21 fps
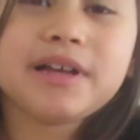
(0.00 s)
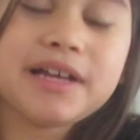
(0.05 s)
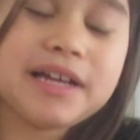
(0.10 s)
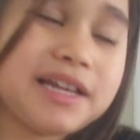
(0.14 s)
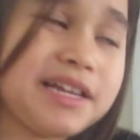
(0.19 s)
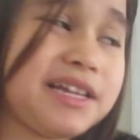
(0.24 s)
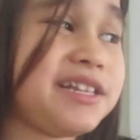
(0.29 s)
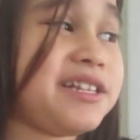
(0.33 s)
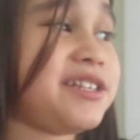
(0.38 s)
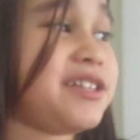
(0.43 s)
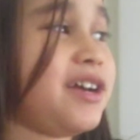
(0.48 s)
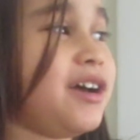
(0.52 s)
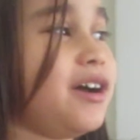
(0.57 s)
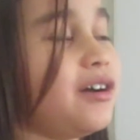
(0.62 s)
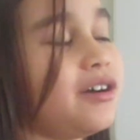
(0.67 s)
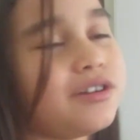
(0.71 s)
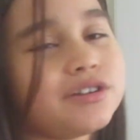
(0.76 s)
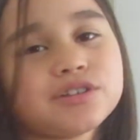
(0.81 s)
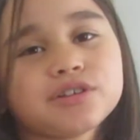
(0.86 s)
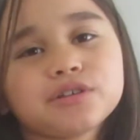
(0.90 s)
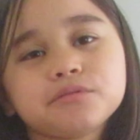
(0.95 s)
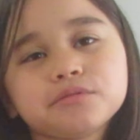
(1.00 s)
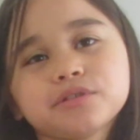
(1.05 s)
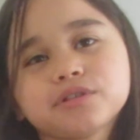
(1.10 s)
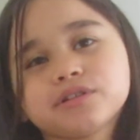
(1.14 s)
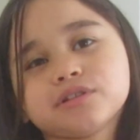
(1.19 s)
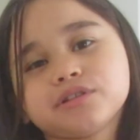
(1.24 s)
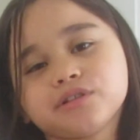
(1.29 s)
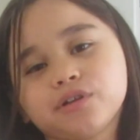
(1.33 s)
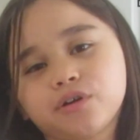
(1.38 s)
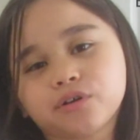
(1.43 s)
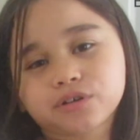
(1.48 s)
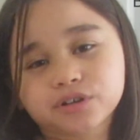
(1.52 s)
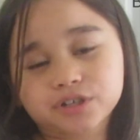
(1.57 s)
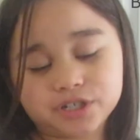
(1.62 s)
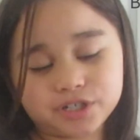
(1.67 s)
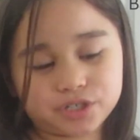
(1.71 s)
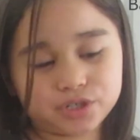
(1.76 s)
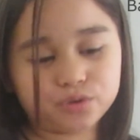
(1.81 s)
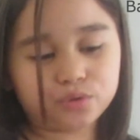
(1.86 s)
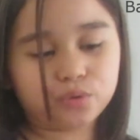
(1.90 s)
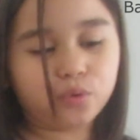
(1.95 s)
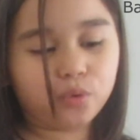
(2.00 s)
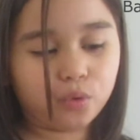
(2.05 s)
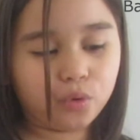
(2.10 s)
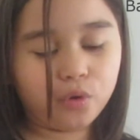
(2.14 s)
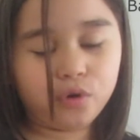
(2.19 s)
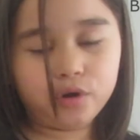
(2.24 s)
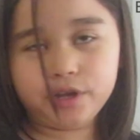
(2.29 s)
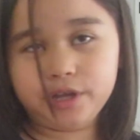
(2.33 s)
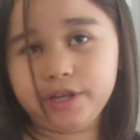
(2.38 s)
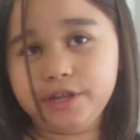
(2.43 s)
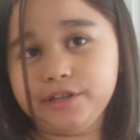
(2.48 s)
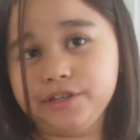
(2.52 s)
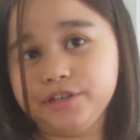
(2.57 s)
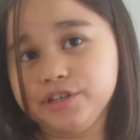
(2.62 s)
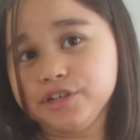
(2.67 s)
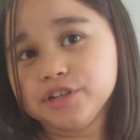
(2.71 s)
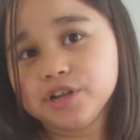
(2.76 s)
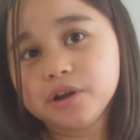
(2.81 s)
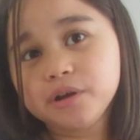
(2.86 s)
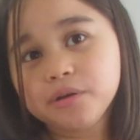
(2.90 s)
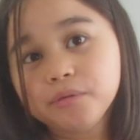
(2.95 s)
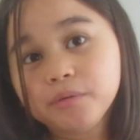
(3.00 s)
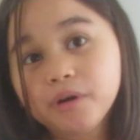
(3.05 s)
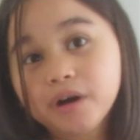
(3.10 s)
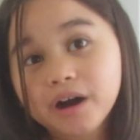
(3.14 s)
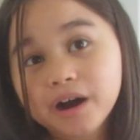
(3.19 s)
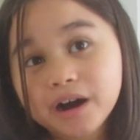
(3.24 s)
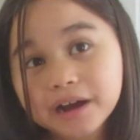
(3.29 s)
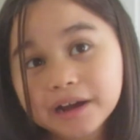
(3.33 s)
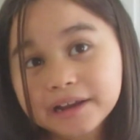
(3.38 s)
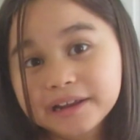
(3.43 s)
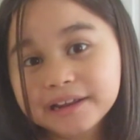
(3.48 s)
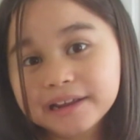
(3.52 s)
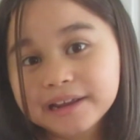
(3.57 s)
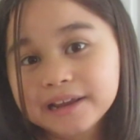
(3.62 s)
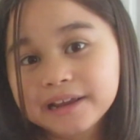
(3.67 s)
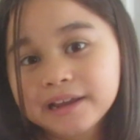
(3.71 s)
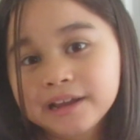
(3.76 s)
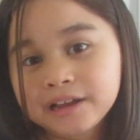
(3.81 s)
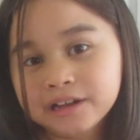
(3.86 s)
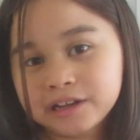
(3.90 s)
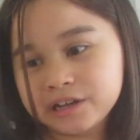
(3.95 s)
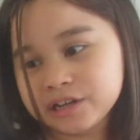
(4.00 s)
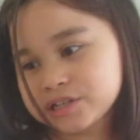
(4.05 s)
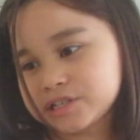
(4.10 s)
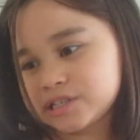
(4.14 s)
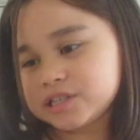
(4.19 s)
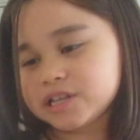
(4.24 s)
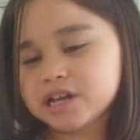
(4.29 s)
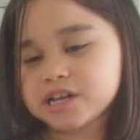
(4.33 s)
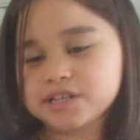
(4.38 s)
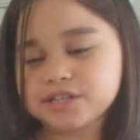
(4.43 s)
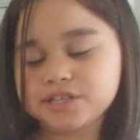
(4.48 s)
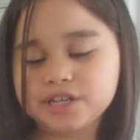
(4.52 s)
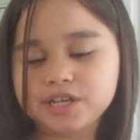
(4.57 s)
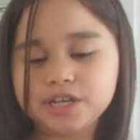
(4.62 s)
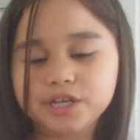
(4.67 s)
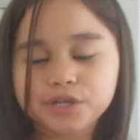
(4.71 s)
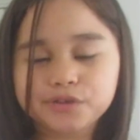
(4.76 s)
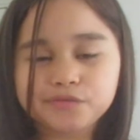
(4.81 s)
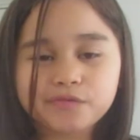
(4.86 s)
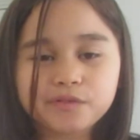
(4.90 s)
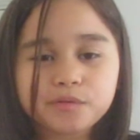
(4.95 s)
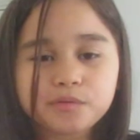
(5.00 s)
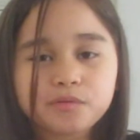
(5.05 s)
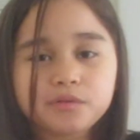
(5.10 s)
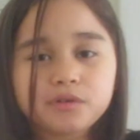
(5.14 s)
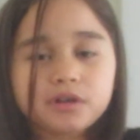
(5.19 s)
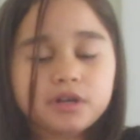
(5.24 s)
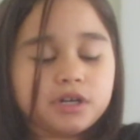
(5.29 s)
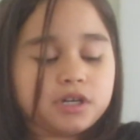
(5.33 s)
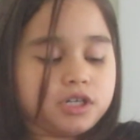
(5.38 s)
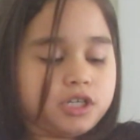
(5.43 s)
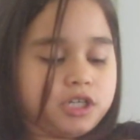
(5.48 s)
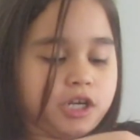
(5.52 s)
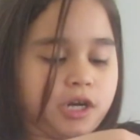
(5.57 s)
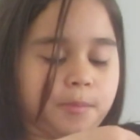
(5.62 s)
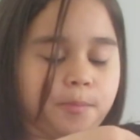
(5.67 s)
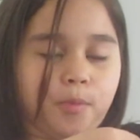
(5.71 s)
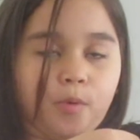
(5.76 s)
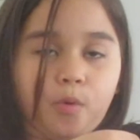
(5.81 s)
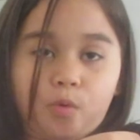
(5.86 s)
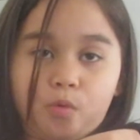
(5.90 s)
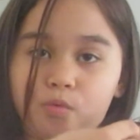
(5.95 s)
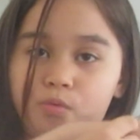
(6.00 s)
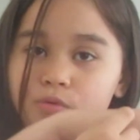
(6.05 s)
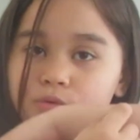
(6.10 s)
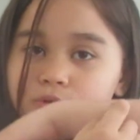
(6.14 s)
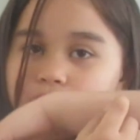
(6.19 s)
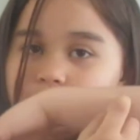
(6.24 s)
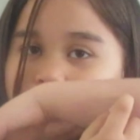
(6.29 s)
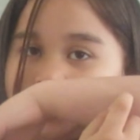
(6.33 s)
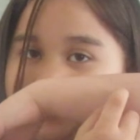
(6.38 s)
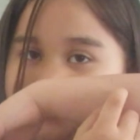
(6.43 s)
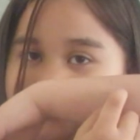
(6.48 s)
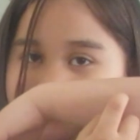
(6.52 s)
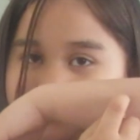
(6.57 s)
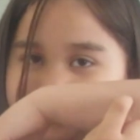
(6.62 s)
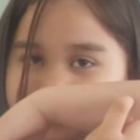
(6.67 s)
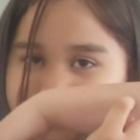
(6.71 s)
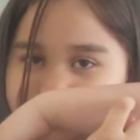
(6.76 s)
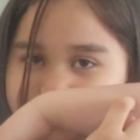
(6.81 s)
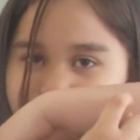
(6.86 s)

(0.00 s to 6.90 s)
It's also the longest organ. You know why? Because there's even double layers.